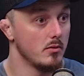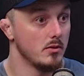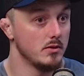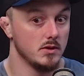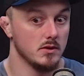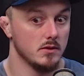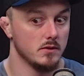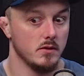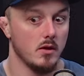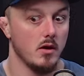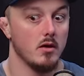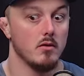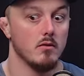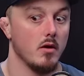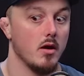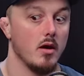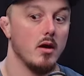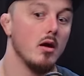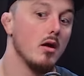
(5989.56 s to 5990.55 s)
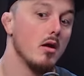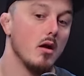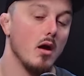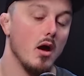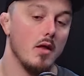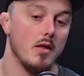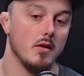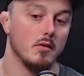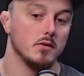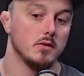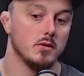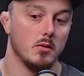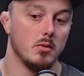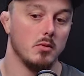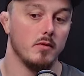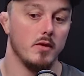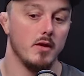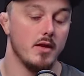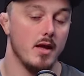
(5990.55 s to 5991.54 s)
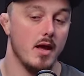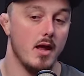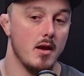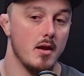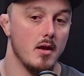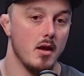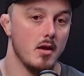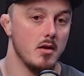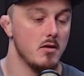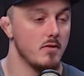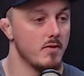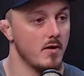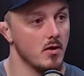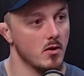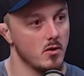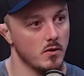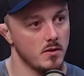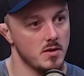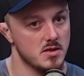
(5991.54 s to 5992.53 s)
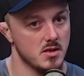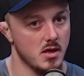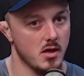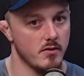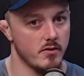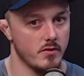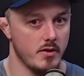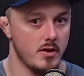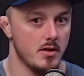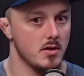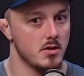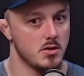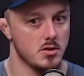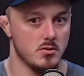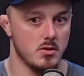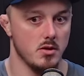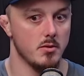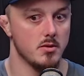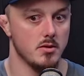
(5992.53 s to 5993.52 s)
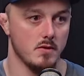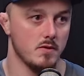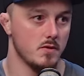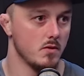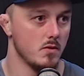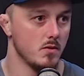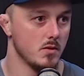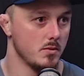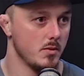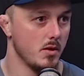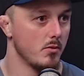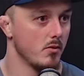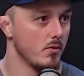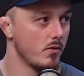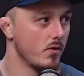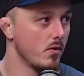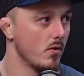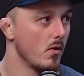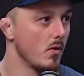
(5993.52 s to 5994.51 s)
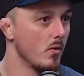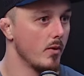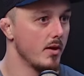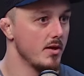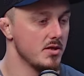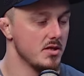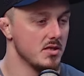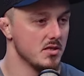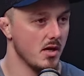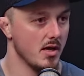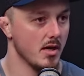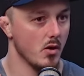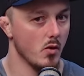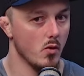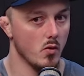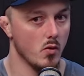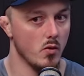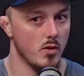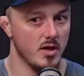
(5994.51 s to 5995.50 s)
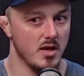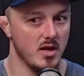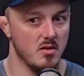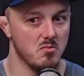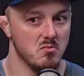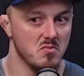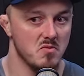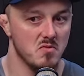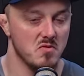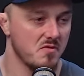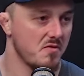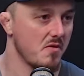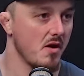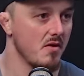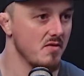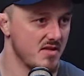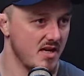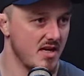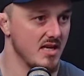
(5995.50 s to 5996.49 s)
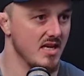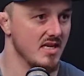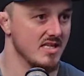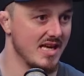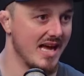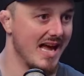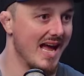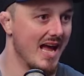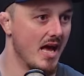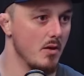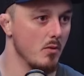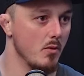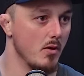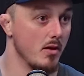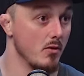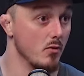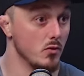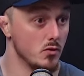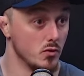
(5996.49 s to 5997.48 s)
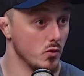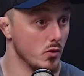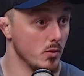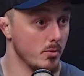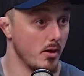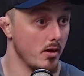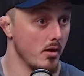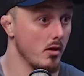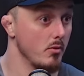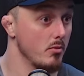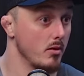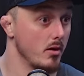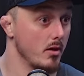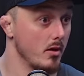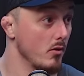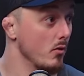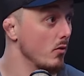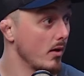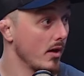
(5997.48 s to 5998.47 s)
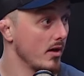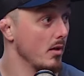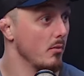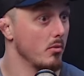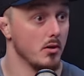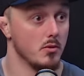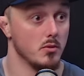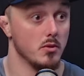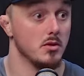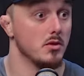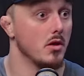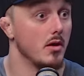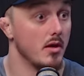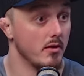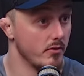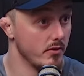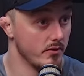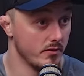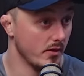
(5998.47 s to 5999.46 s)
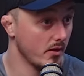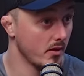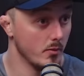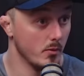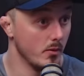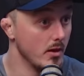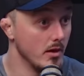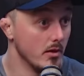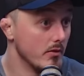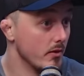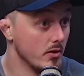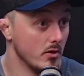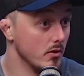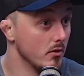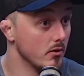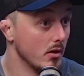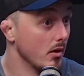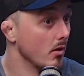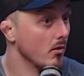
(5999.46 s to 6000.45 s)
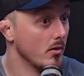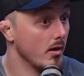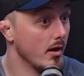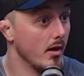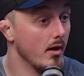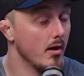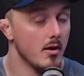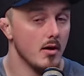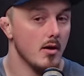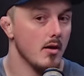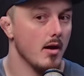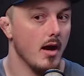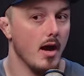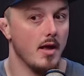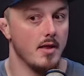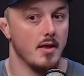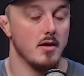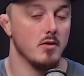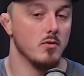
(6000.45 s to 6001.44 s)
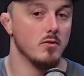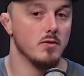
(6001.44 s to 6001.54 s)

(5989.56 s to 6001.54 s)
which is fine, right? And then on top of it then, like, you've then got this other industry, which I've talked about before, which is like already 5-10 years ahead, where they all talk about openly. They all get their blood work done every fucking week if they could do, yeah? And then all